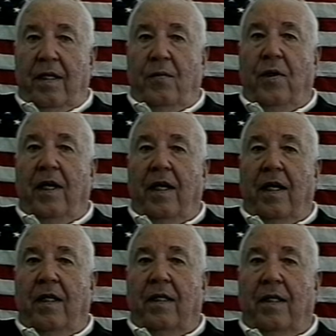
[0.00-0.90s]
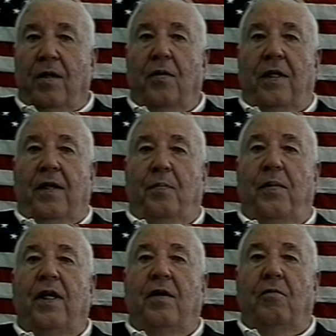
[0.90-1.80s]
we got to get to know that
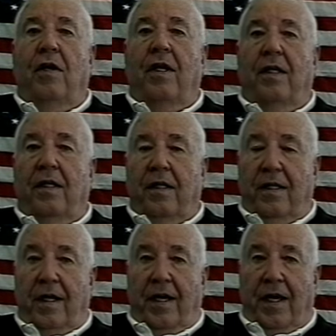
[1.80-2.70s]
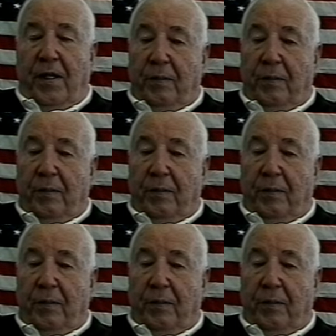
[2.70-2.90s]
big, rugged-looking guy,